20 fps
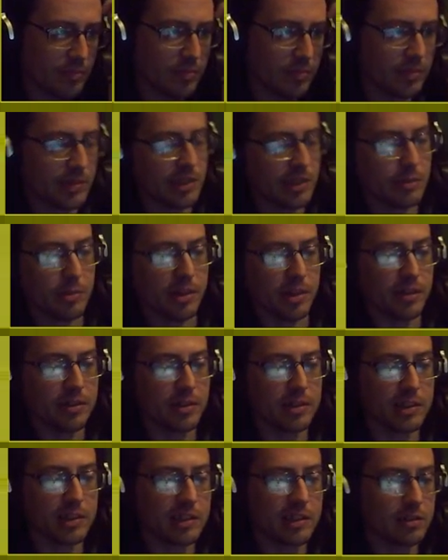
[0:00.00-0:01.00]
So it
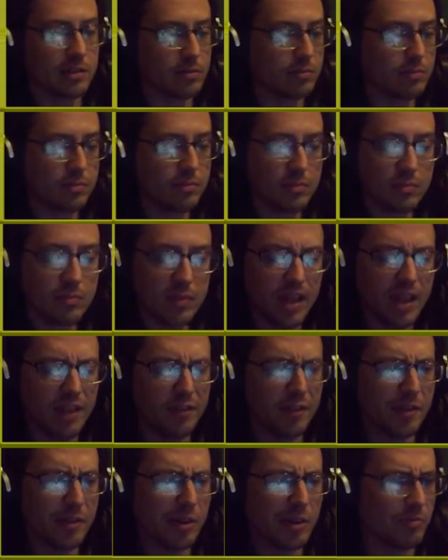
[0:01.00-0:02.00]
works.
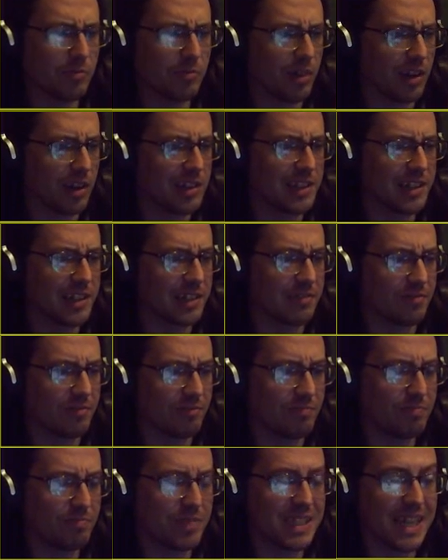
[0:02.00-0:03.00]
If you got a rush, you
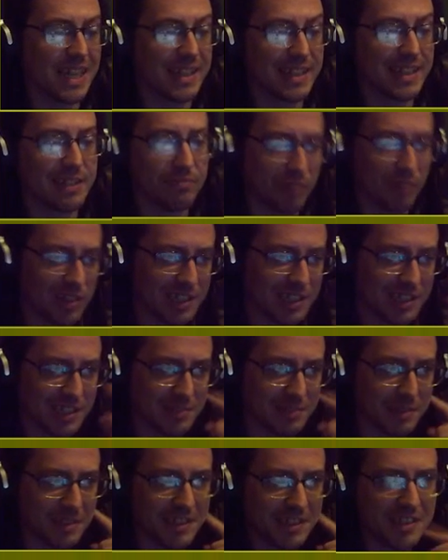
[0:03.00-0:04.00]
can potentially rush
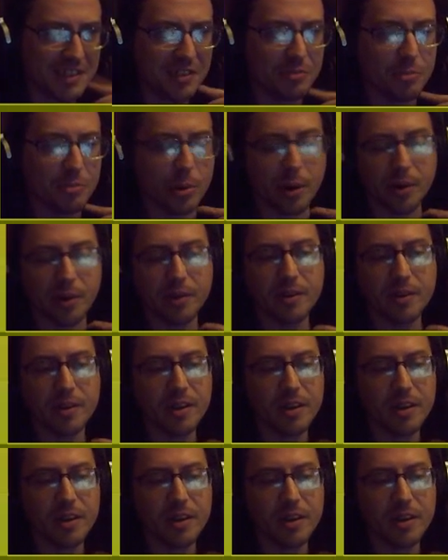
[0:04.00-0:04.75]
into my two one